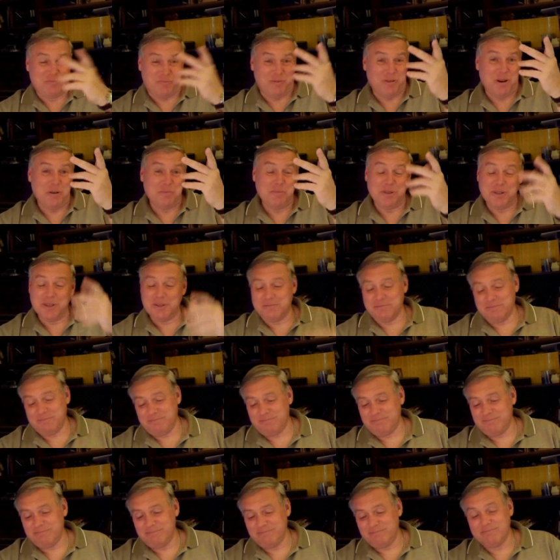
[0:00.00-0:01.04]
Probably.
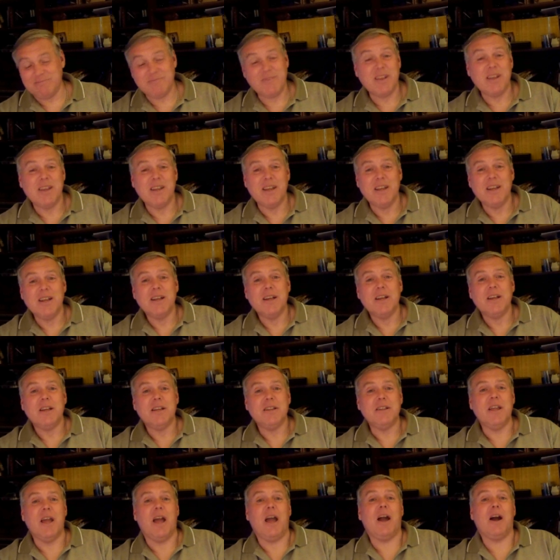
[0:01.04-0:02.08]

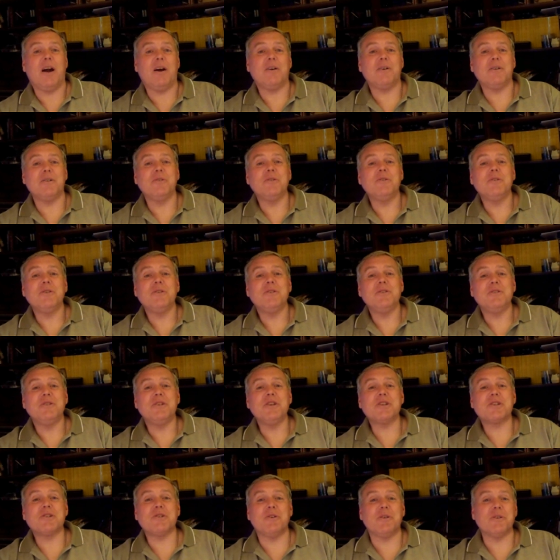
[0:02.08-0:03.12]
Now,
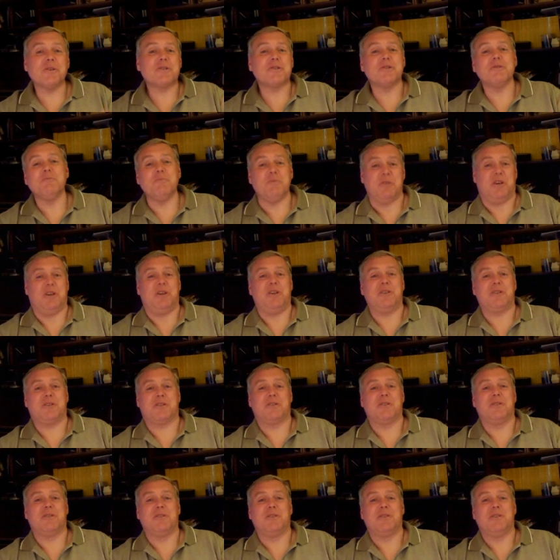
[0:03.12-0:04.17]
this also
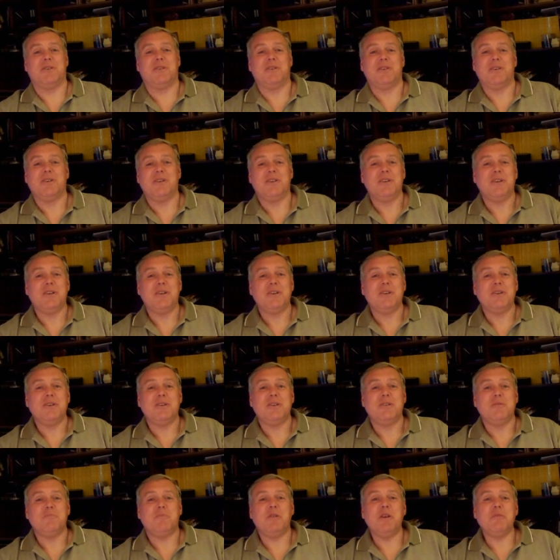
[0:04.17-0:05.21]
means
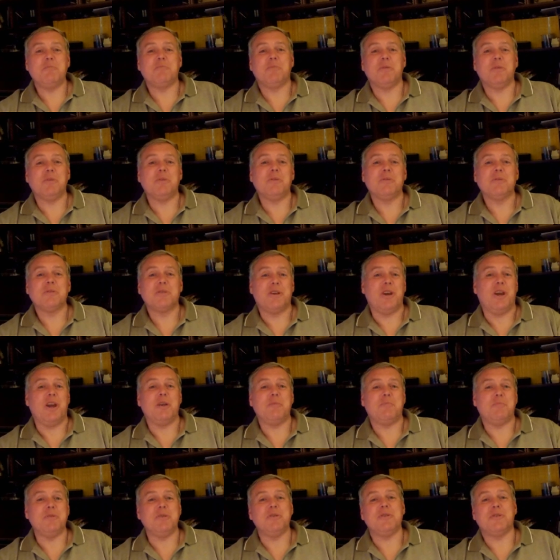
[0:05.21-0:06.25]
people
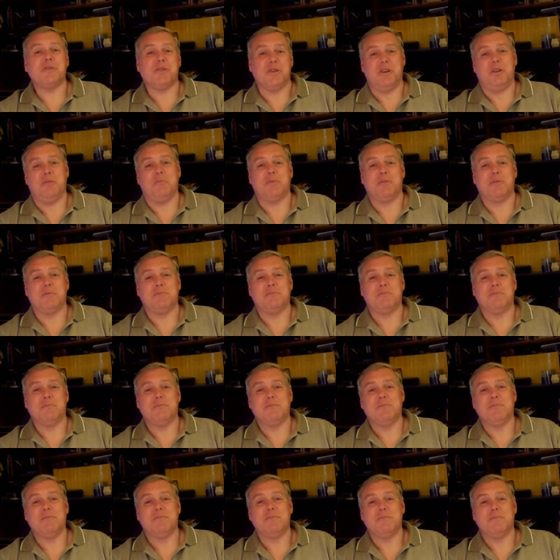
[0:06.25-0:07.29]
can't be sheep.
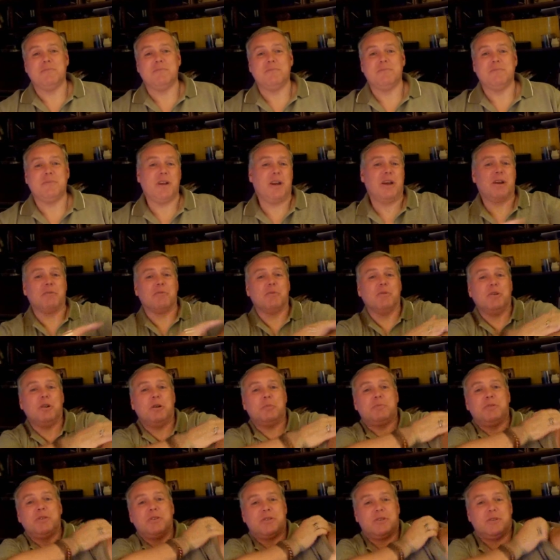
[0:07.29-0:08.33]
They got to roll up their